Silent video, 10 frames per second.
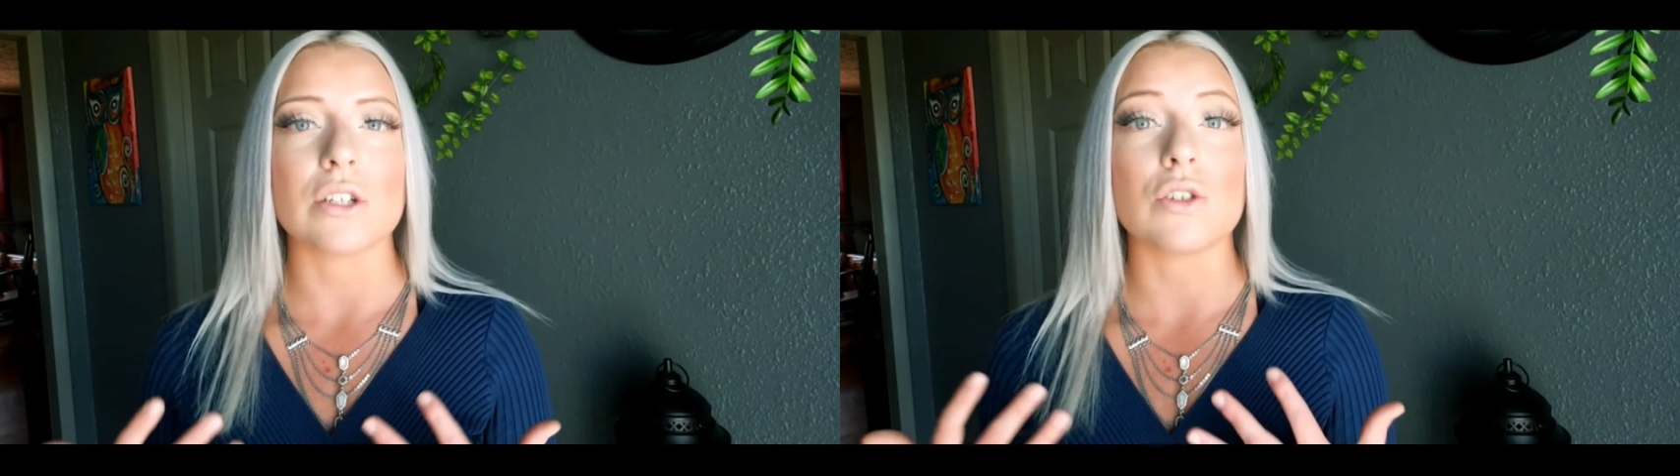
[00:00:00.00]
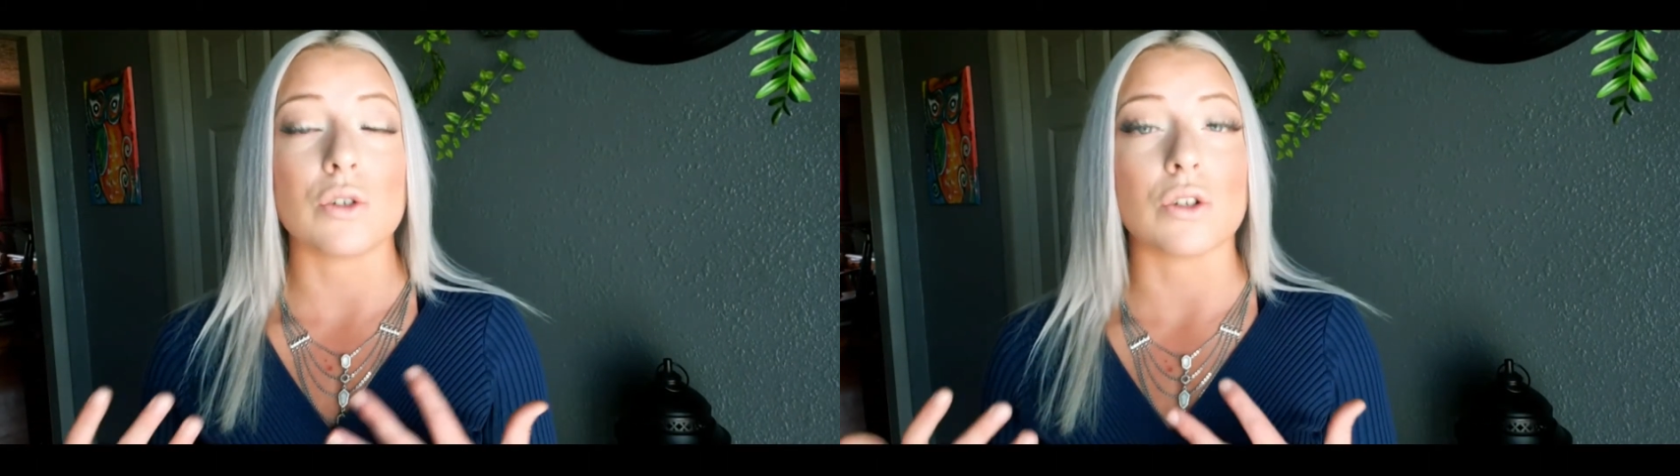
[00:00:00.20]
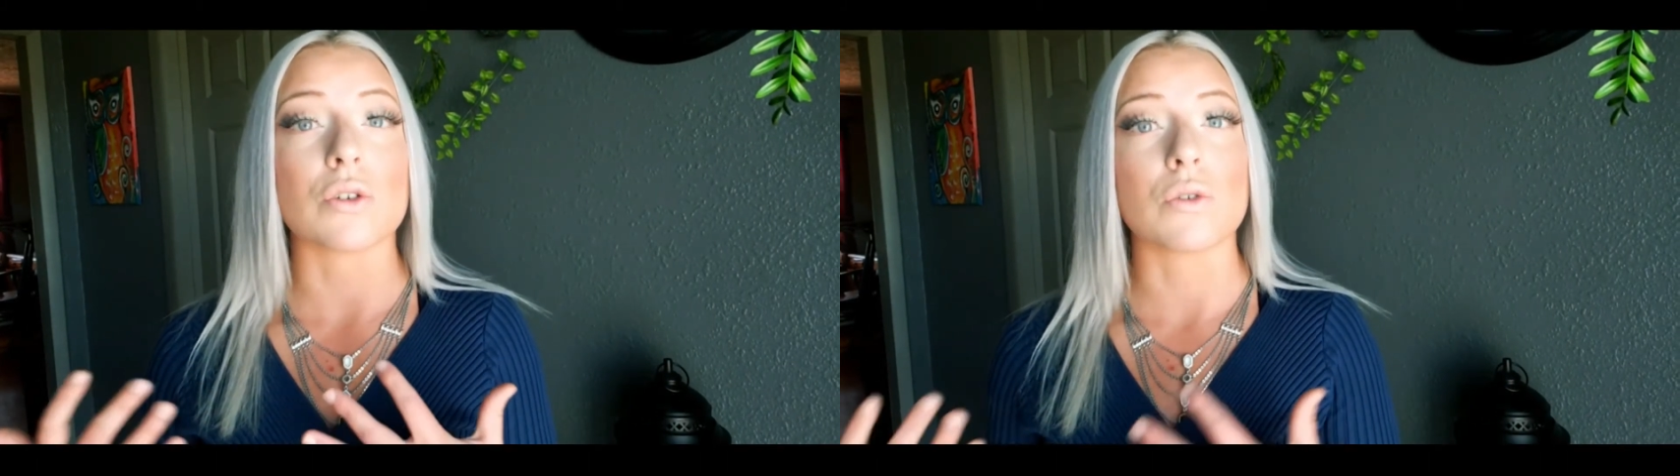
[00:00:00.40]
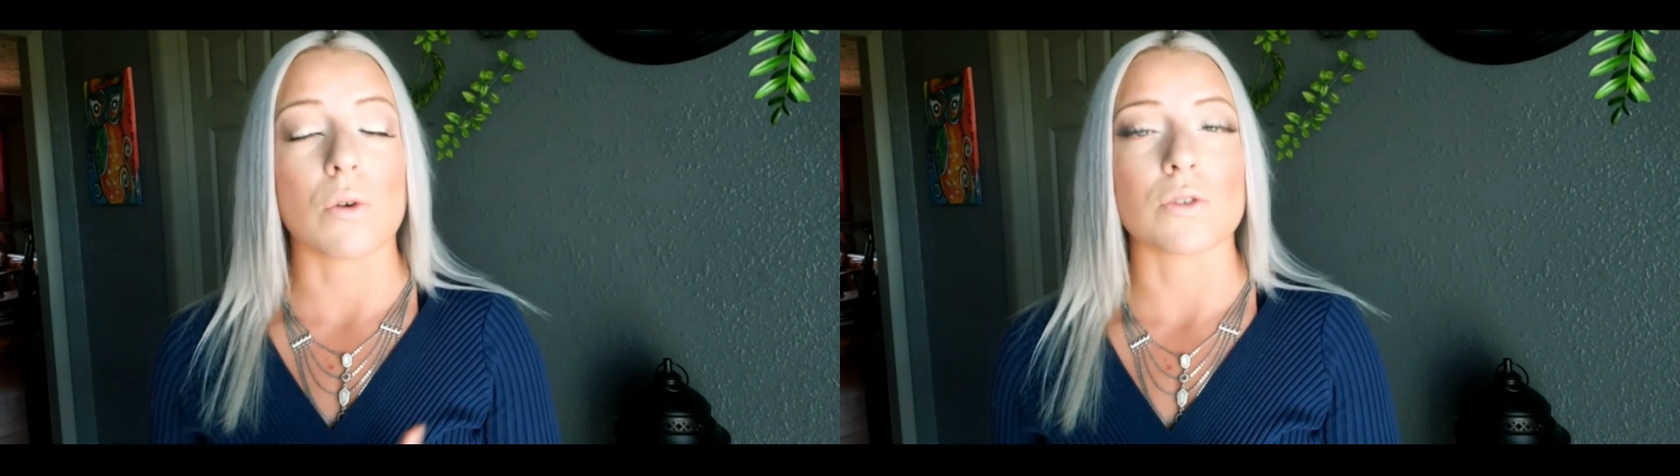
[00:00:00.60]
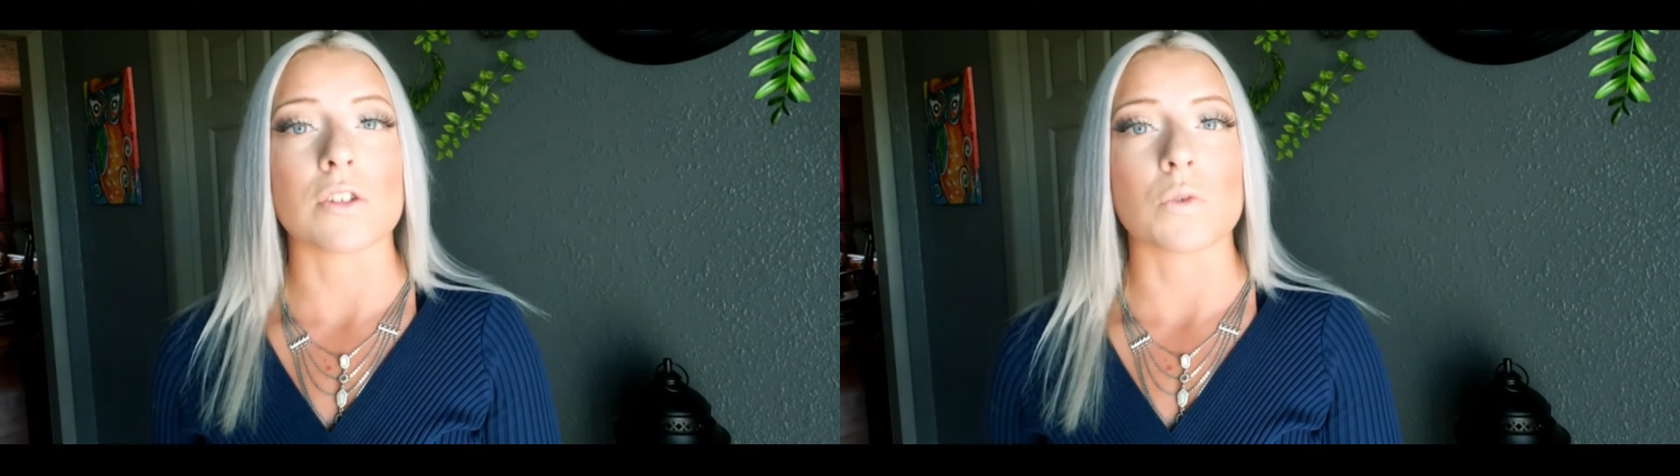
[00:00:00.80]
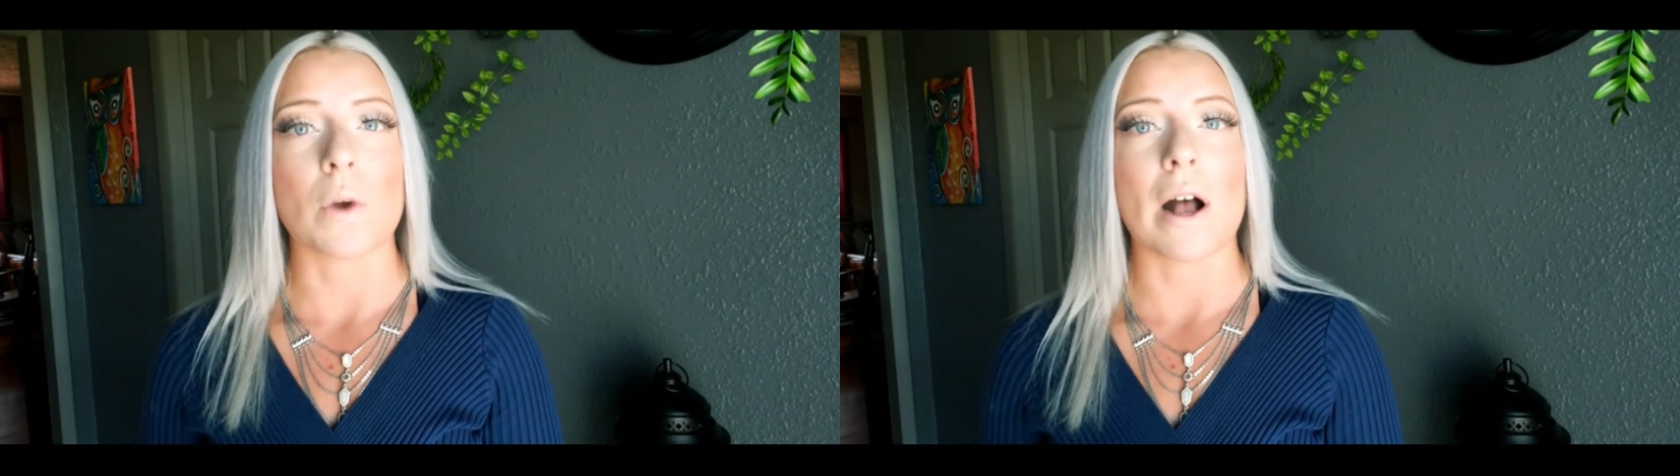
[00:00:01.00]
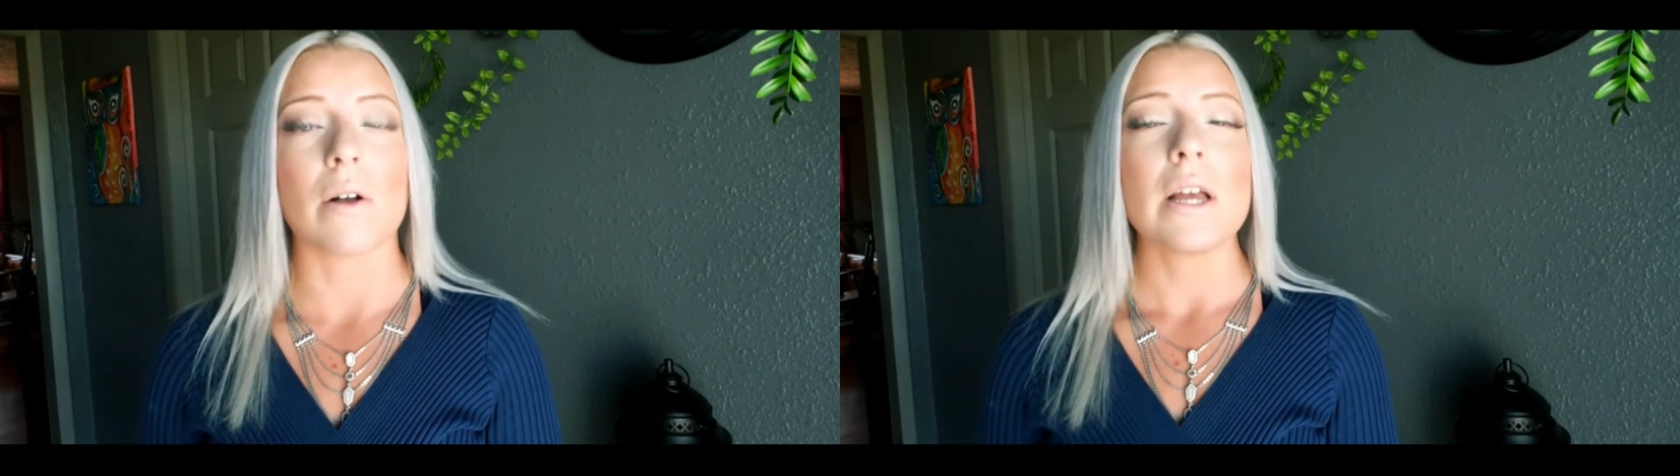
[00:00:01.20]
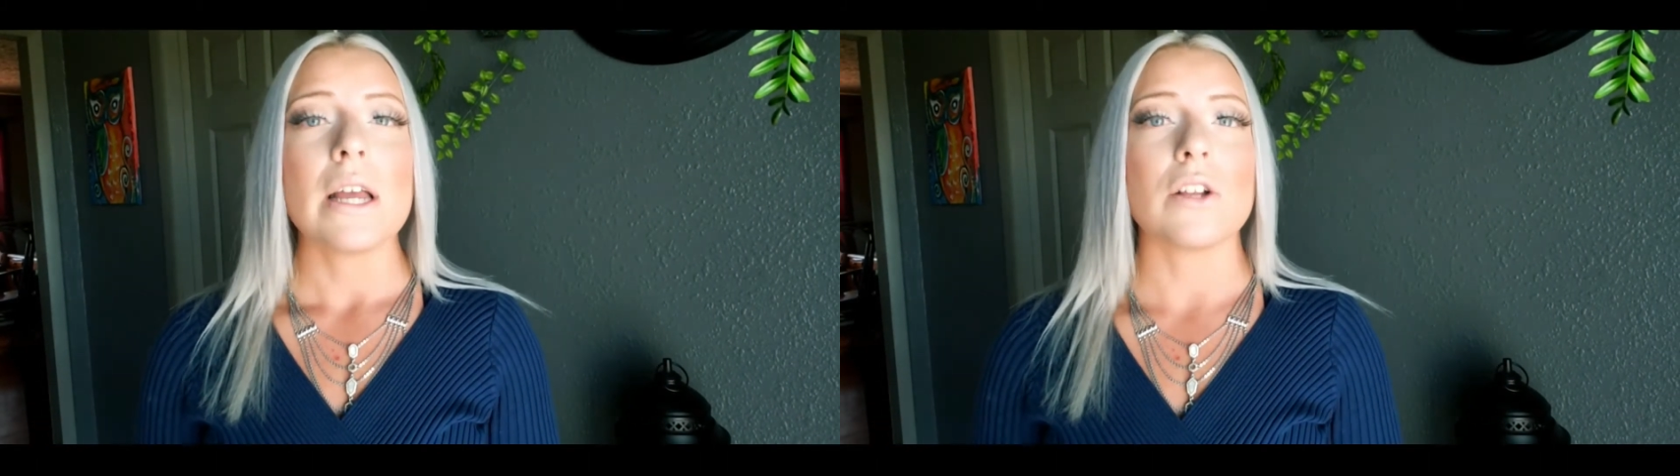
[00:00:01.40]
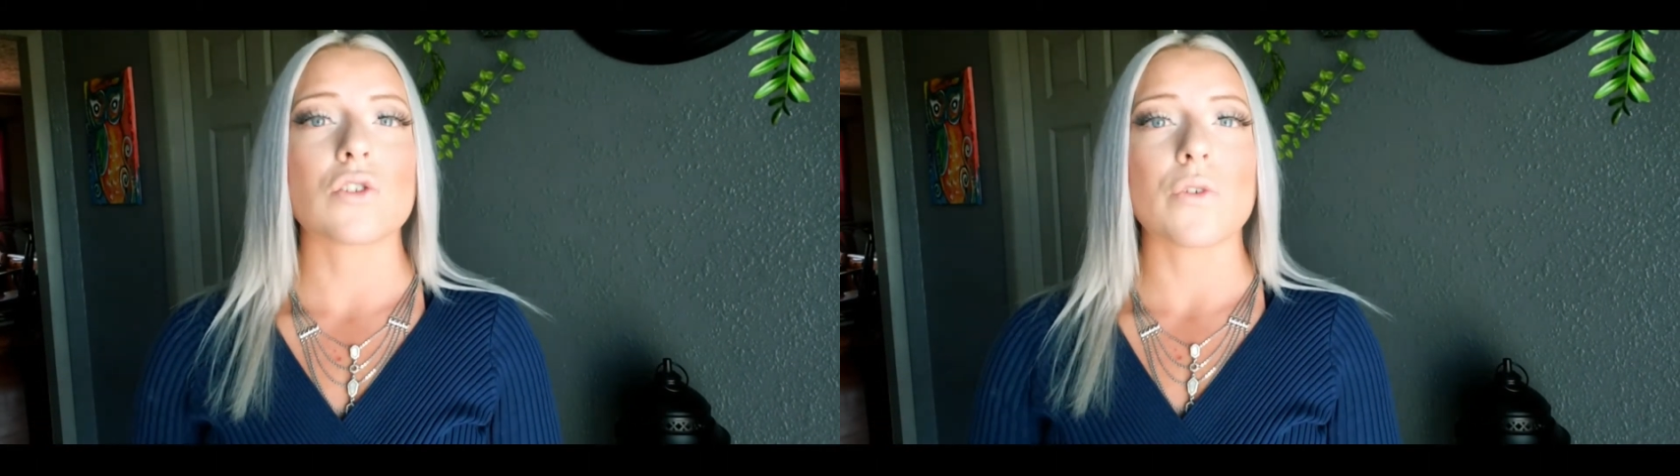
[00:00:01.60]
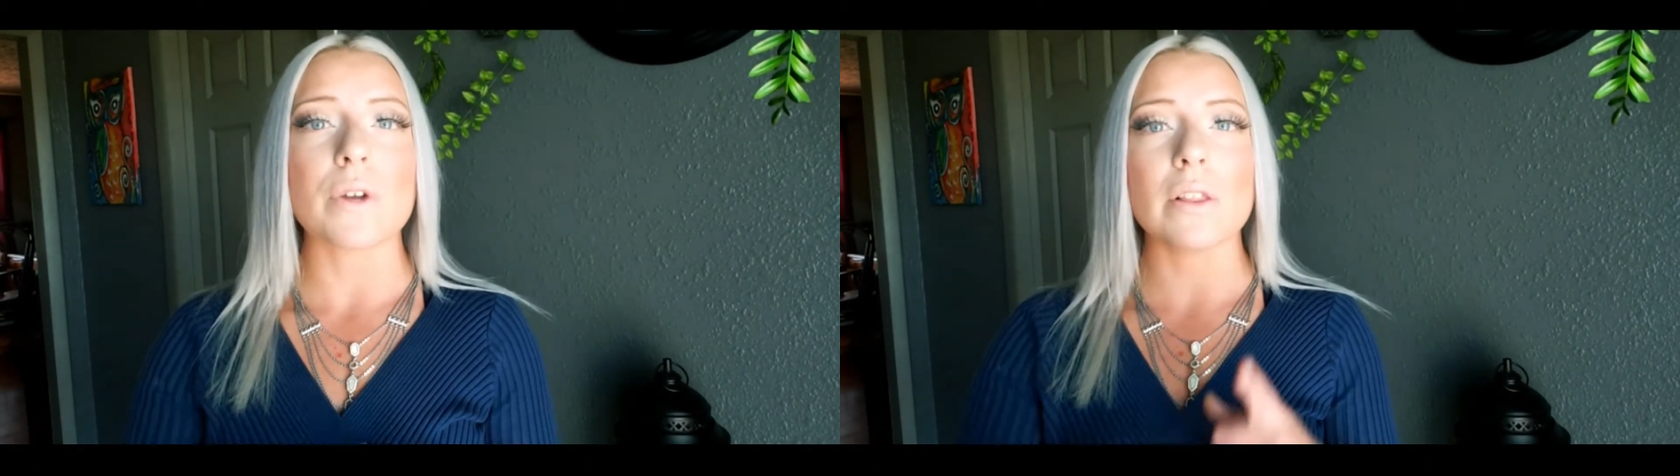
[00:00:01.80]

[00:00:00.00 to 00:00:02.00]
to your goals as well. And so if we